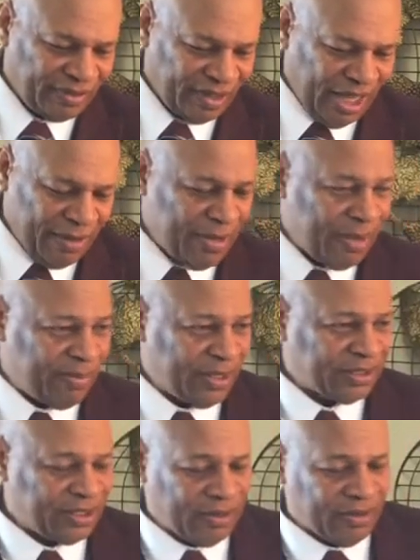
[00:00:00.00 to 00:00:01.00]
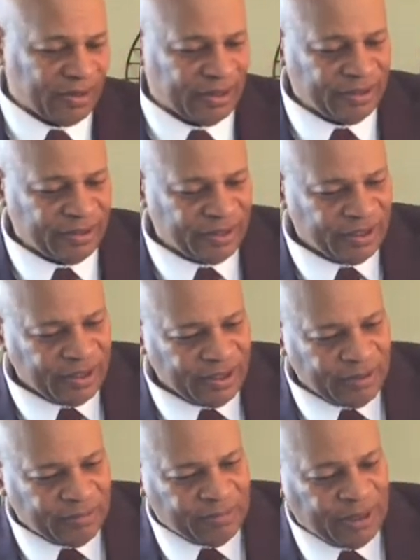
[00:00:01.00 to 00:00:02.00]
Amen. Praise the Lord.
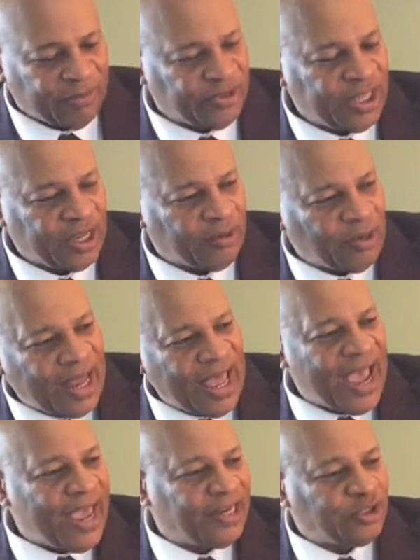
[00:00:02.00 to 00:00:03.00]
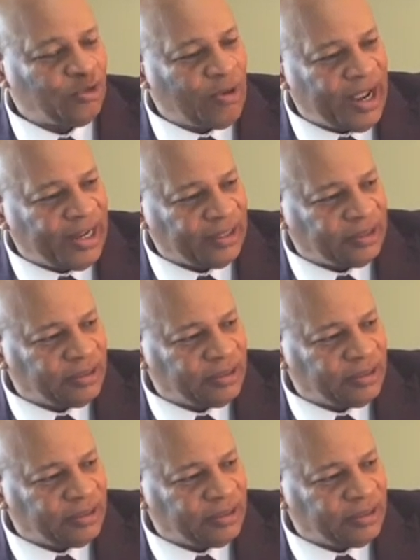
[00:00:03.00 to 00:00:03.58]
People think lying is right.